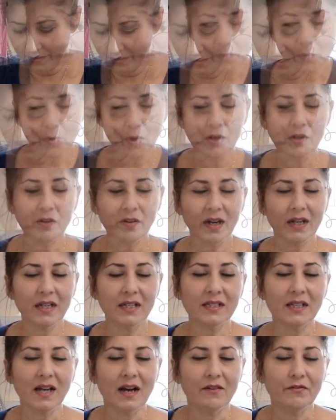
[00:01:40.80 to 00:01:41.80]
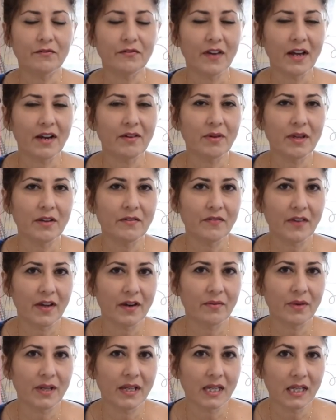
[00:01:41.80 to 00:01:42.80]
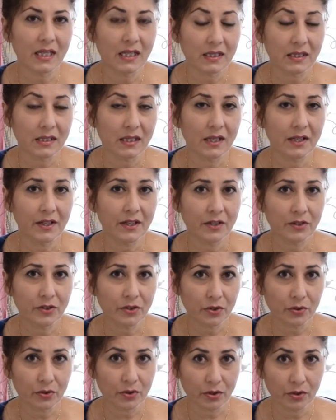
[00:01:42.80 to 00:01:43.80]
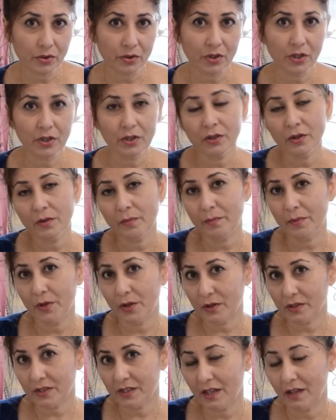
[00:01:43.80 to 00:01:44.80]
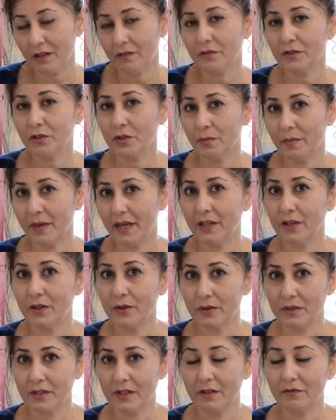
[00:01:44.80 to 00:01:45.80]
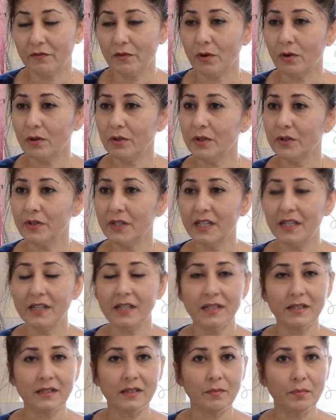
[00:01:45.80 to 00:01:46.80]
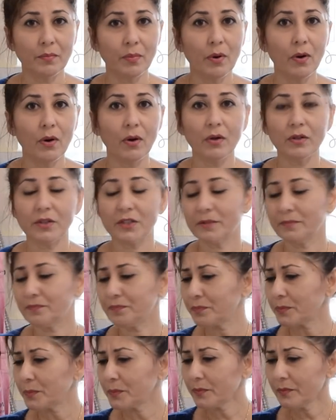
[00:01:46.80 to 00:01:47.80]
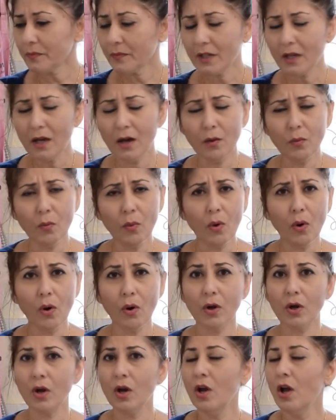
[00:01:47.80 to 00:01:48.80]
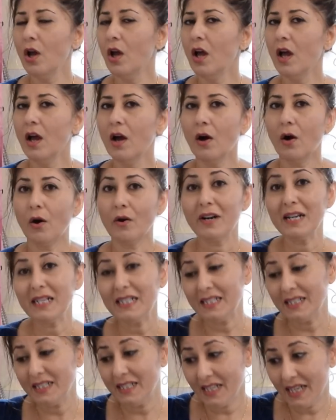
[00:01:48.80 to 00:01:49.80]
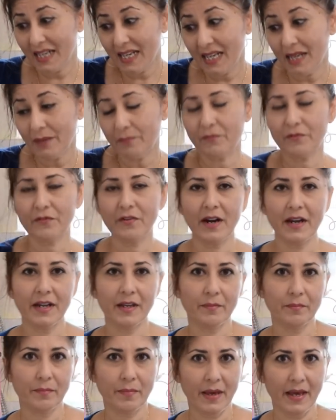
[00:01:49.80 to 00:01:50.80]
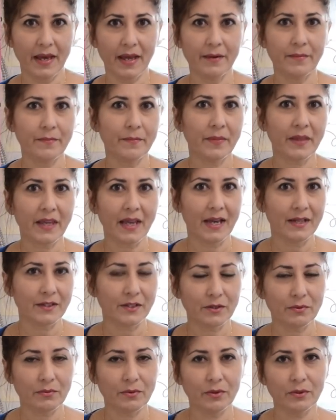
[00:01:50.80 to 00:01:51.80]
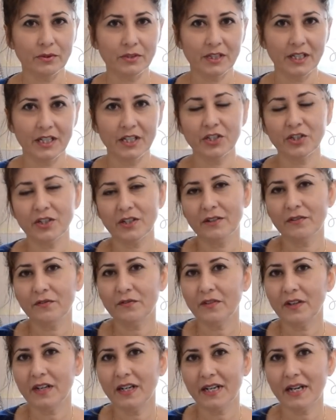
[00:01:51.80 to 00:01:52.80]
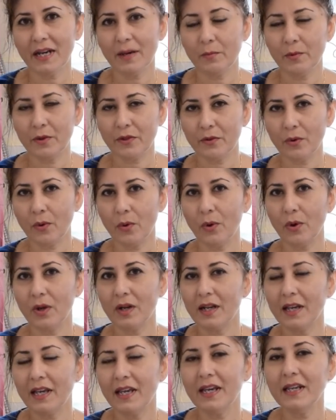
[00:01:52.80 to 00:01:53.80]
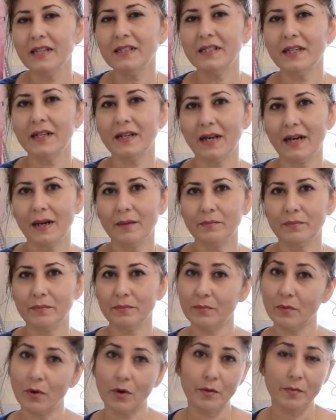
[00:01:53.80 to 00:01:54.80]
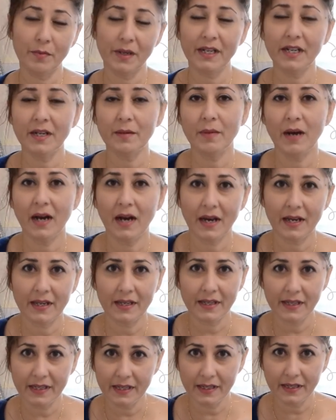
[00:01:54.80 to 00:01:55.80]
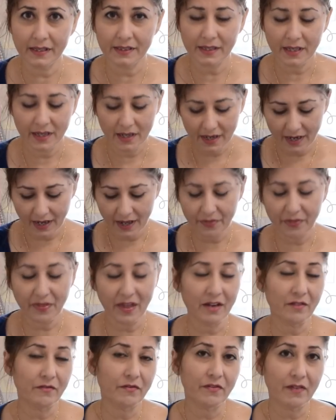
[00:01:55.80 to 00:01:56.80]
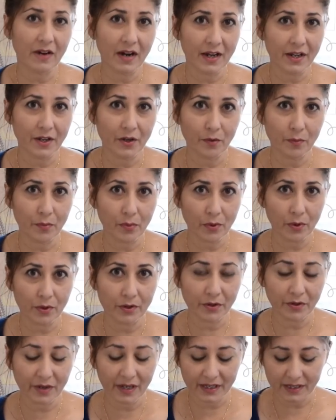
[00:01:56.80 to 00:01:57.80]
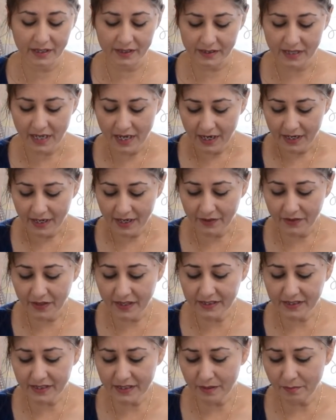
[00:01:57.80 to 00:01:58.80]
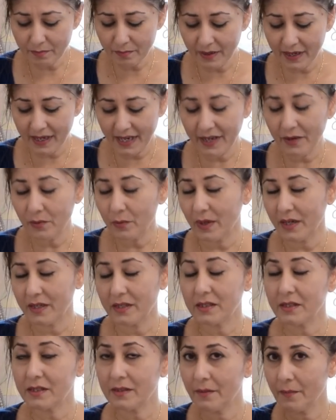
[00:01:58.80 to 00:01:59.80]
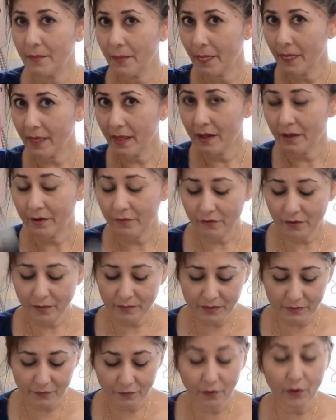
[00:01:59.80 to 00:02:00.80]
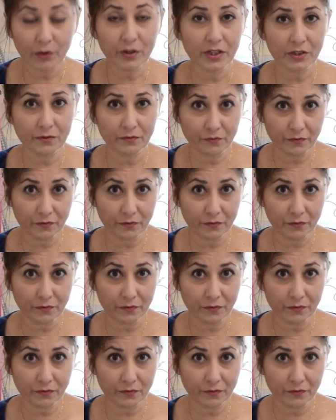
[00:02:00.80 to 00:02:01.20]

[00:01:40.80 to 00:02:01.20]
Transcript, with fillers: prawn crackers are very, very easy to cook yourself, to make yourself. All you need is a pot, a wok, or a deep frying pan, casserole dish. Fill it up with oil, heat it up on medium high heat, and then fry your prawn crackers. Now, these are the plain ones from the for the